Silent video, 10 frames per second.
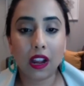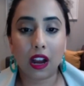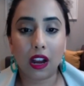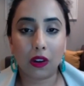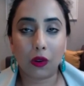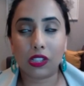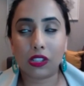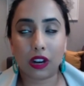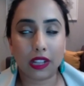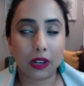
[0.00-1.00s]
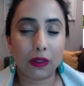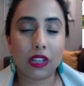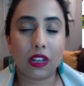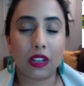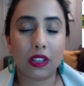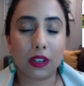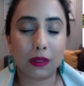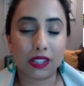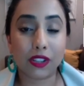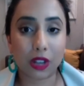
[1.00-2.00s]
uh, or sorry, there was a there was
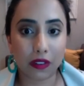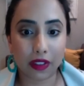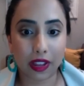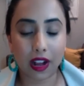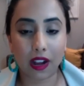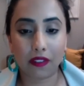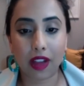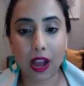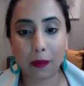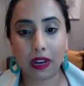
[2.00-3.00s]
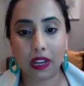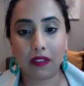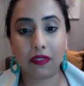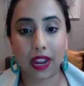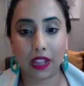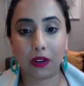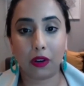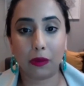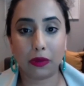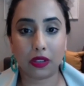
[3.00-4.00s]
a survey of how many faith
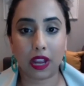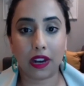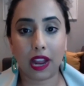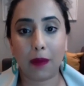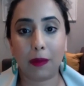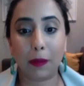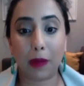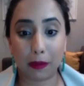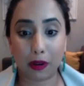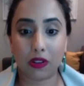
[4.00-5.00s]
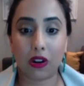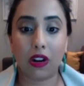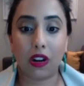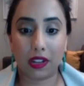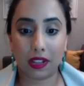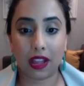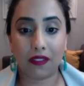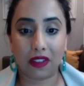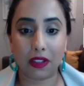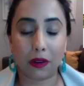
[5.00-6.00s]
groups and how many members are in that
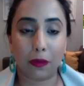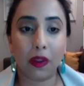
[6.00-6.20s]
faith group